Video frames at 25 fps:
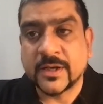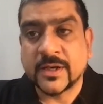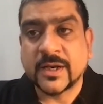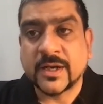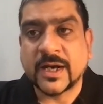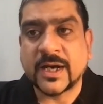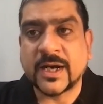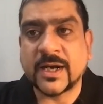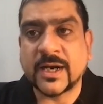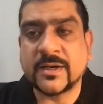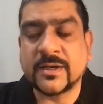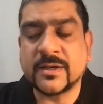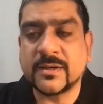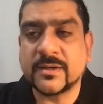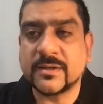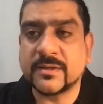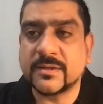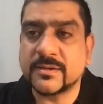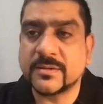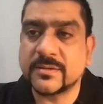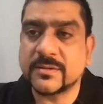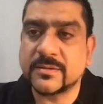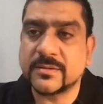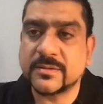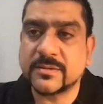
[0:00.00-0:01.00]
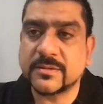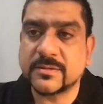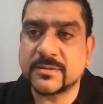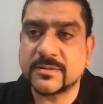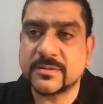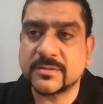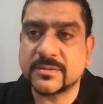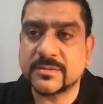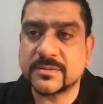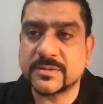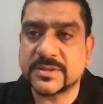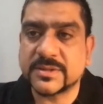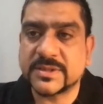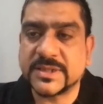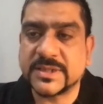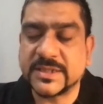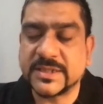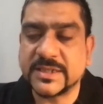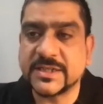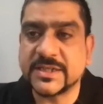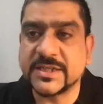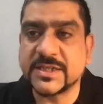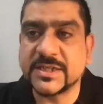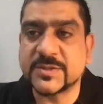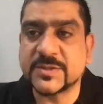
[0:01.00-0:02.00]
and
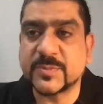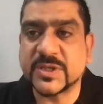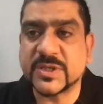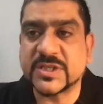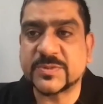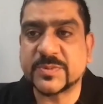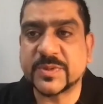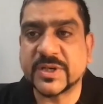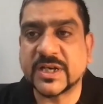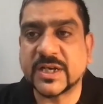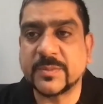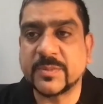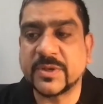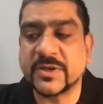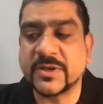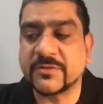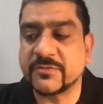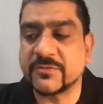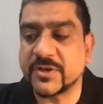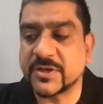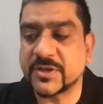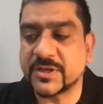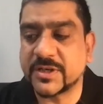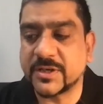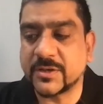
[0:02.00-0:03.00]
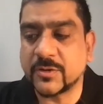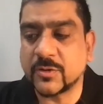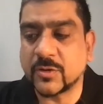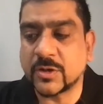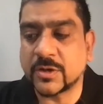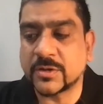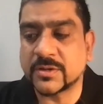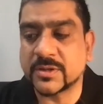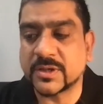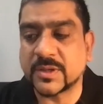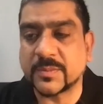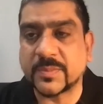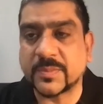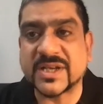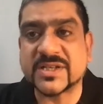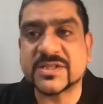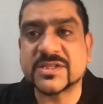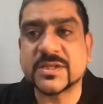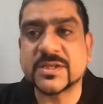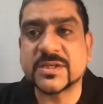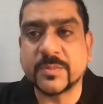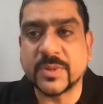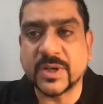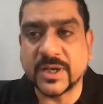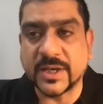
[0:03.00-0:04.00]
CDT is specifically being working on
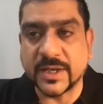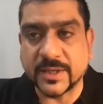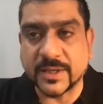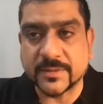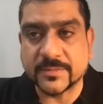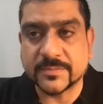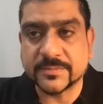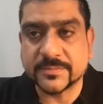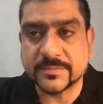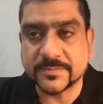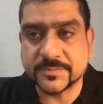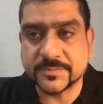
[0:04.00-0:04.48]
capacity building,